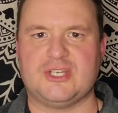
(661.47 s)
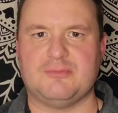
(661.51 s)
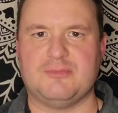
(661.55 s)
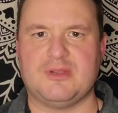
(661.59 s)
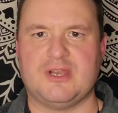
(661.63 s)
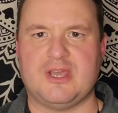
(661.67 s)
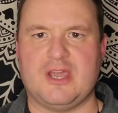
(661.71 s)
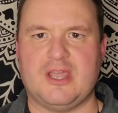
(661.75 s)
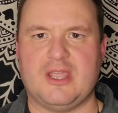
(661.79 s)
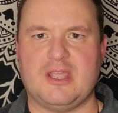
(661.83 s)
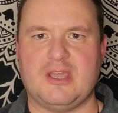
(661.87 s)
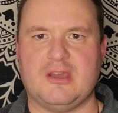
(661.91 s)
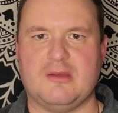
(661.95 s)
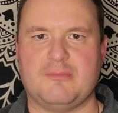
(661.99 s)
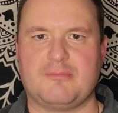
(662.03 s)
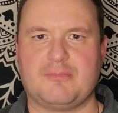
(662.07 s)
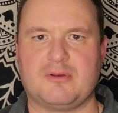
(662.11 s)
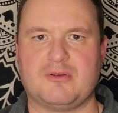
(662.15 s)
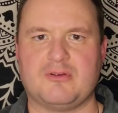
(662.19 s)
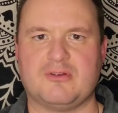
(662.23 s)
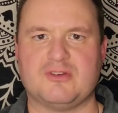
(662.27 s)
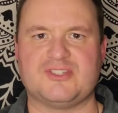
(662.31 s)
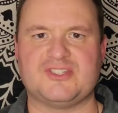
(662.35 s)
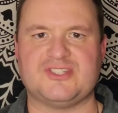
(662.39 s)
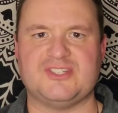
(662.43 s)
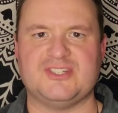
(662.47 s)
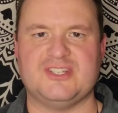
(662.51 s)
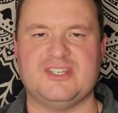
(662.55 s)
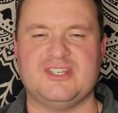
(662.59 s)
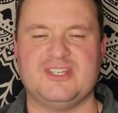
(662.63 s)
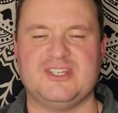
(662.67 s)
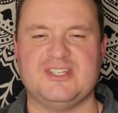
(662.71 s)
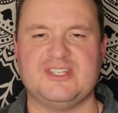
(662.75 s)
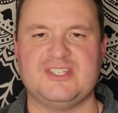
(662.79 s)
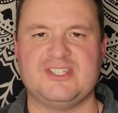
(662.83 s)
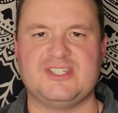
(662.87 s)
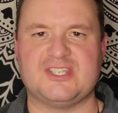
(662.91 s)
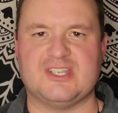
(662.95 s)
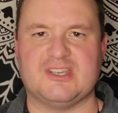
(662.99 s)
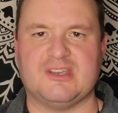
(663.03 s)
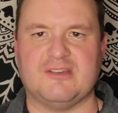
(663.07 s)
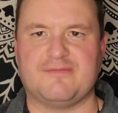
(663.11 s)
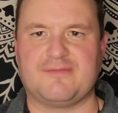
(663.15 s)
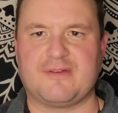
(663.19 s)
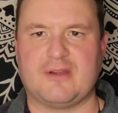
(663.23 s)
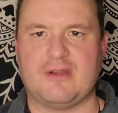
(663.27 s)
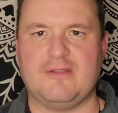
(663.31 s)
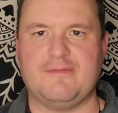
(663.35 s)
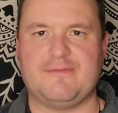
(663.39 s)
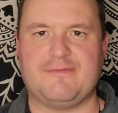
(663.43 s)
Gemini person is
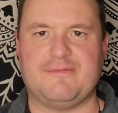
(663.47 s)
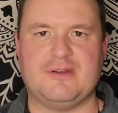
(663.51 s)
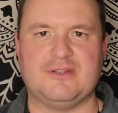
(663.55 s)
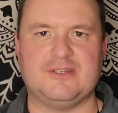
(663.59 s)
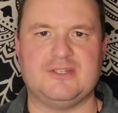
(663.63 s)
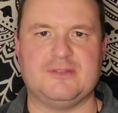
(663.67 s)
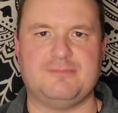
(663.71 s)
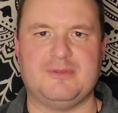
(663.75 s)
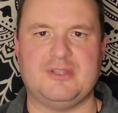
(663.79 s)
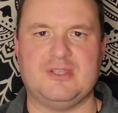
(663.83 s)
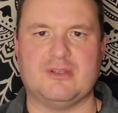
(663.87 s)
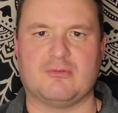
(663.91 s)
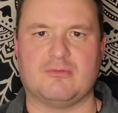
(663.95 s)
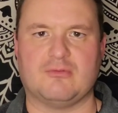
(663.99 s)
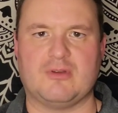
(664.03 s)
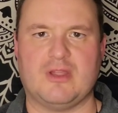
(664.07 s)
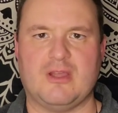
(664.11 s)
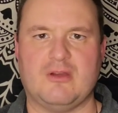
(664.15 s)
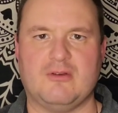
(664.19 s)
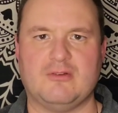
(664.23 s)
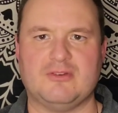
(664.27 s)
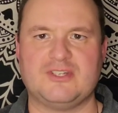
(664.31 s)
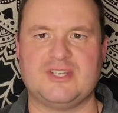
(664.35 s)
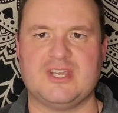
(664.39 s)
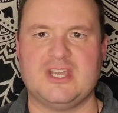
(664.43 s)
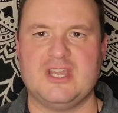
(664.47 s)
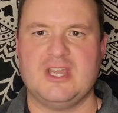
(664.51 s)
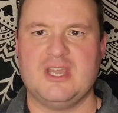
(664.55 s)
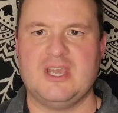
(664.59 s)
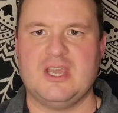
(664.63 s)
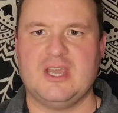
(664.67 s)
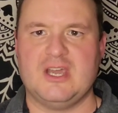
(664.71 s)
very fun to be around.